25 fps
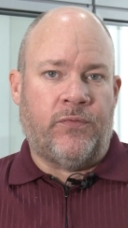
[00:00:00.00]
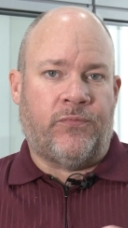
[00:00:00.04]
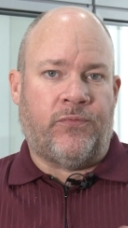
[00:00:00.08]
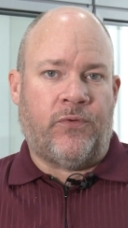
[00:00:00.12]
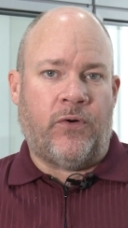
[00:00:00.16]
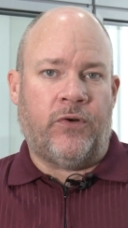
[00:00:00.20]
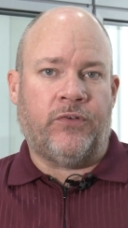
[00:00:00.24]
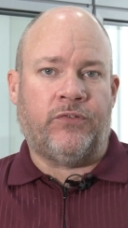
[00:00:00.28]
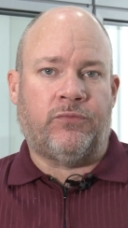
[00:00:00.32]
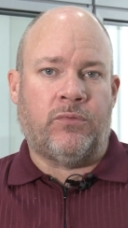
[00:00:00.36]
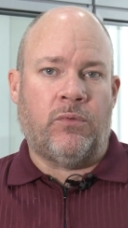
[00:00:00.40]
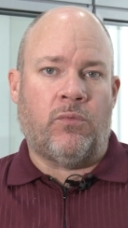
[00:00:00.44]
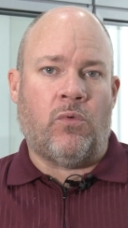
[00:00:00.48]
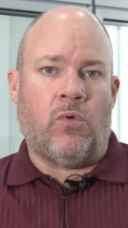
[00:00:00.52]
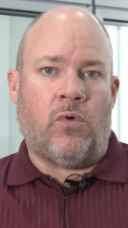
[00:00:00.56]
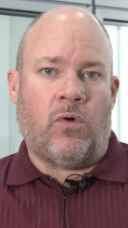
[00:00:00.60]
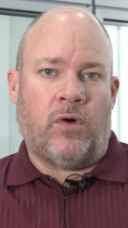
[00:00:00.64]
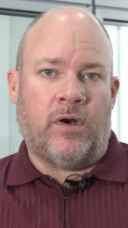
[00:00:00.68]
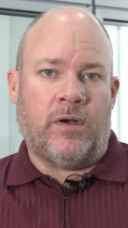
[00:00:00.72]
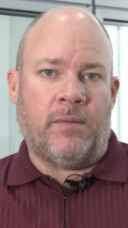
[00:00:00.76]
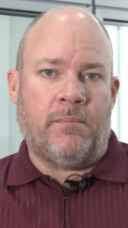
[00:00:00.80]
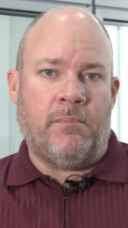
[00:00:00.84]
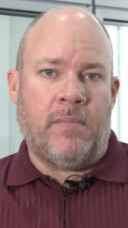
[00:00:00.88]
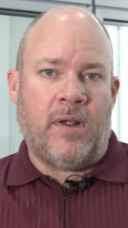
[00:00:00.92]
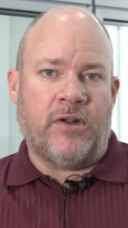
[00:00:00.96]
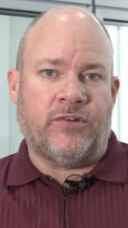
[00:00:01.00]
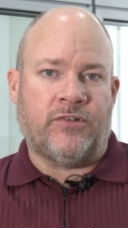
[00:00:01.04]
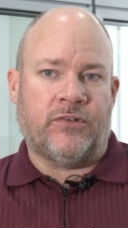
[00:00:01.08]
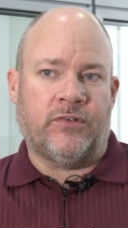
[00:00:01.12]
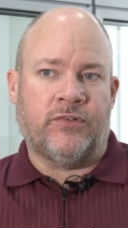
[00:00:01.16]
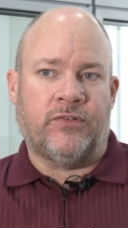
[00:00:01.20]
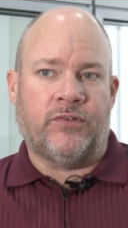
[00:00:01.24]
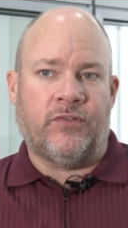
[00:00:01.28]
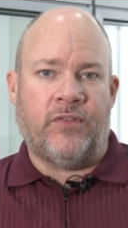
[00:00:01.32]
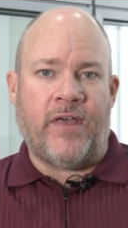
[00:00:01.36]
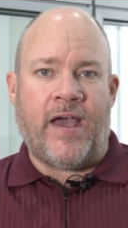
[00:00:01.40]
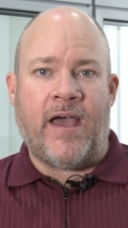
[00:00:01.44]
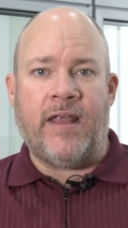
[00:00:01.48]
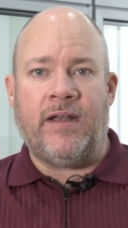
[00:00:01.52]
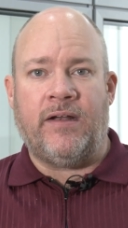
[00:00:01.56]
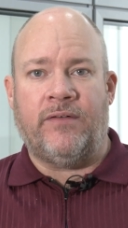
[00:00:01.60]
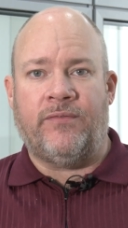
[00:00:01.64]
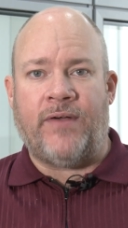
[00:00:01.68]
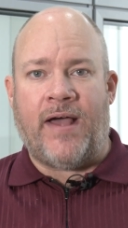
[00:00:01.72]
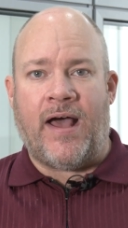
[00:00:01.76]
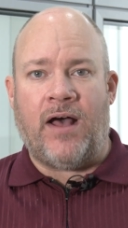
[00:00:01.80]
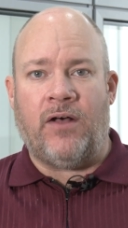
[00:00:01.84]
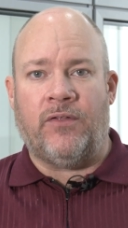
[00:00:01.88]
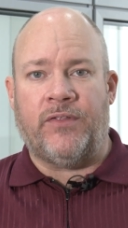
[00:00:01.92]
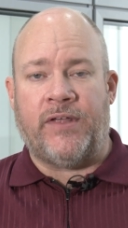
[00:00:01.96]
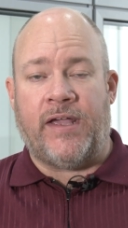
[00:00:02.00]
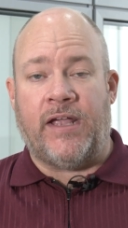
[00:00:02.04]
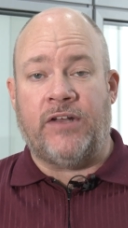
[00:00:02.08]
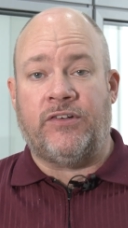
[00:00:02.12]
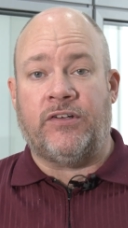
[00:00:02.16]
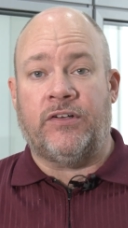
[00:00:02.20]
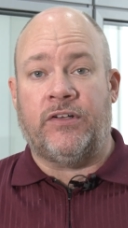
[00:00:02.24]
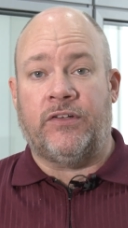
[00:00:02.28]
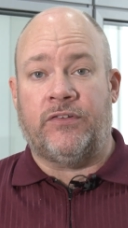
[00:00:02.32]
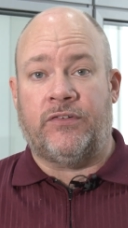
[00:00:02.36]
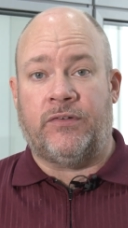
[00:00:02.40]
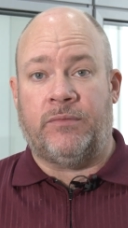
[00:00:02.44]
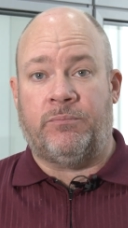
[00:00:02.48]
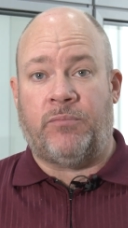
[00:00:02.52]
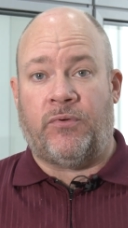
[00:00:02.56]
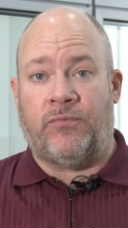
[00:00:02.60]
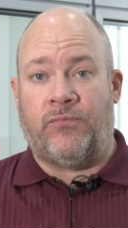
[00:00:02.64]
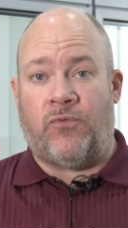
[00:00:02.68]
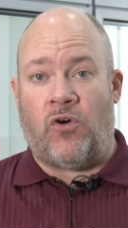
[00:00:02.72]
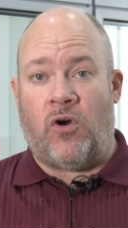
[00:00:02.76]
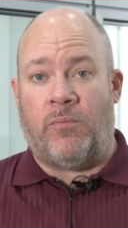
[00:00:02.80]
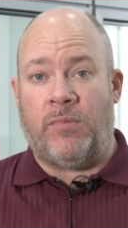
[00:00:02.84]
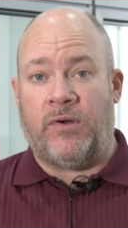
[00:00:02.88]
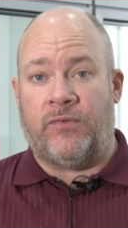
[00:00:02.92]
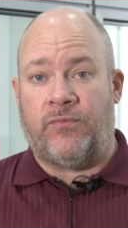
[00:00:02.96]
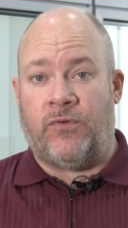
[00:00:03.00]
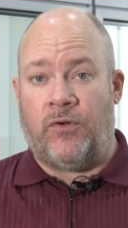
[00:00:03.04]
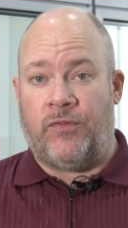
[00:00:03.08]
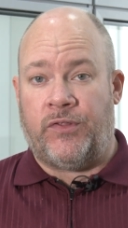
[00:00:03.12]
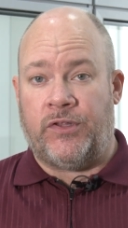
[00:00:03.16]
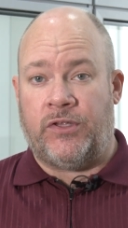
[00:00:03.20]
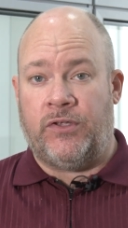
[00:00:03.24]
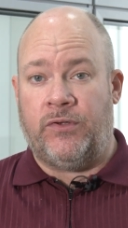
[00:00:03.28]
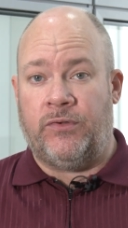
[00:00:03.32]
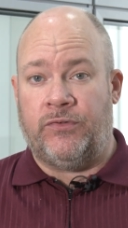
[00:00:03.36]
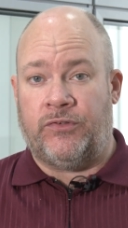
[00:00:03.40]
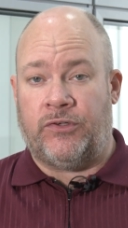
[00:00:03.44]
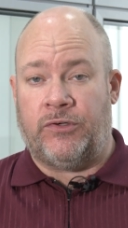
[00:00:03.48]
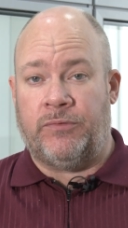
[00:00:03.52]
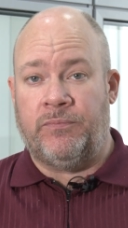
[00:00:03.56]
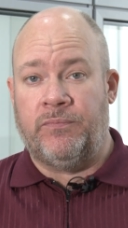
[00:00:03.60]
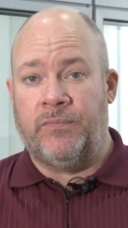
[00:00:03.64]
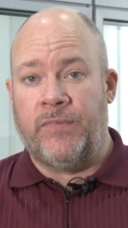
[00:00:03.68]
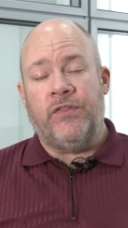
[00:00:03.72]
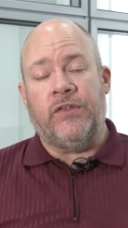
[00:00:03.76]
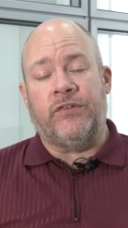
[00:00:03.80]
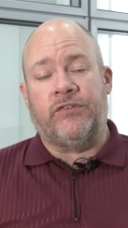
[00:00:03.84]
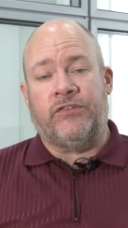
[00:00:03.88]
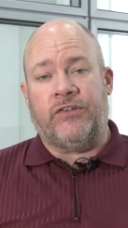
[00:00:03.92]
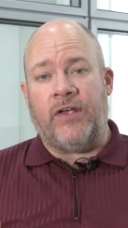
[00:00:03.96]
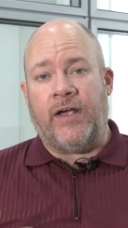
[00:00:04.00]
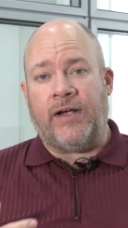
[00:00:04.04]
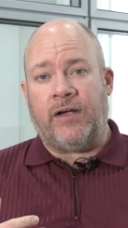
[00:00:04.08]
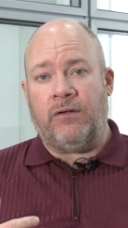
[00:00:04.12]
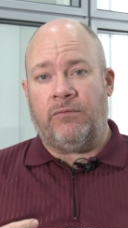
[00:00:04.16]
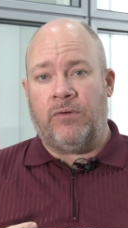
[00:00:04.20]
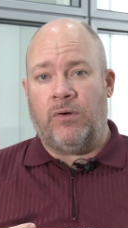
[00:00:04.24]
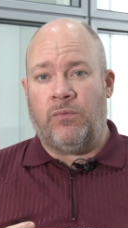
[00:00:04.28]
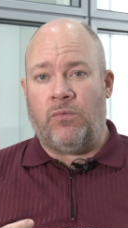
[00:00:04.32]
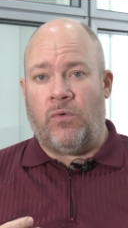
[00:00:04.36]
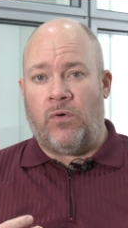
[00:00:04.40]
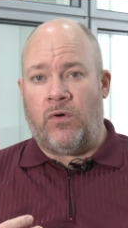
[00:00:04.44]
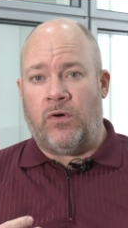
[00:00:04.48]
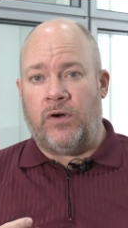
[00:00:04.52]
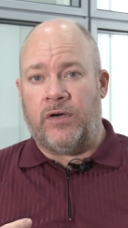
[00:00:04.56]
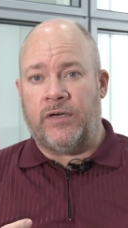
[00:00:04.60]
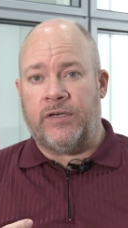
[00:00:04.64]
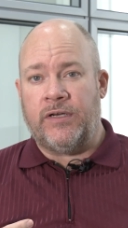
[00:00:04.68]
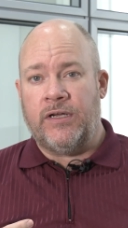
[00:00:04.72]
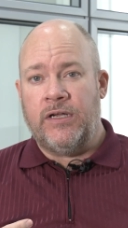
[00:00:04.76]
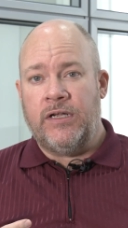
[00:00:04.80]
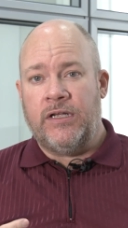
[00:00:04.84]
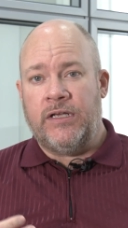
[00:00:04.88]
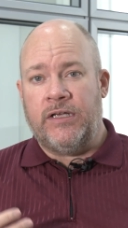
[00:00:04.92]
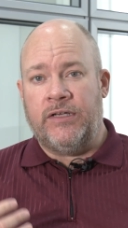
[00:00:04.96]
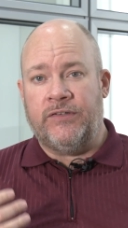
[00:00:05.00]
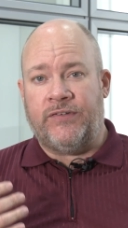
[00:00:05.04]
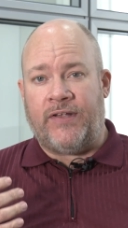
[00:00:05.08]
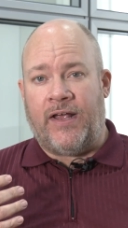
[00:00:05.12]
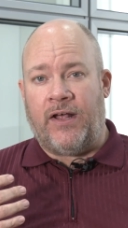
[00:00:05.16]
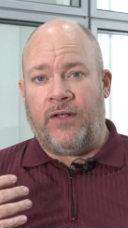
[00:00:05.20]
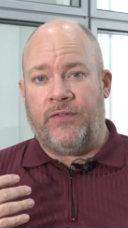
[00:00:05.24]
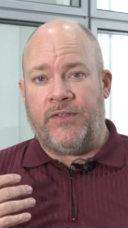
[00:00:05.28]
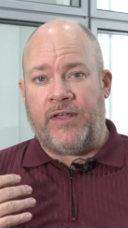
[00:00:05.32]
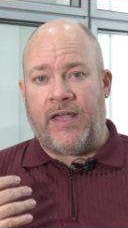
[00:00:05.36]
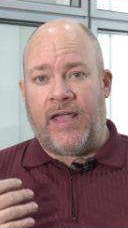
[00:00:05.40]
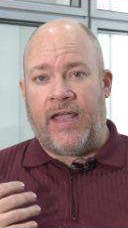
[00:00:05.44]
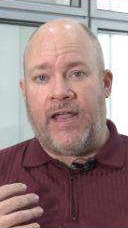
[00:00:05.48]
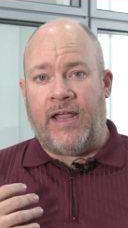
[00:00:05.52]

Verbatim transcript: The first reward measures that of how the agent is performing for the user. The second reward is how the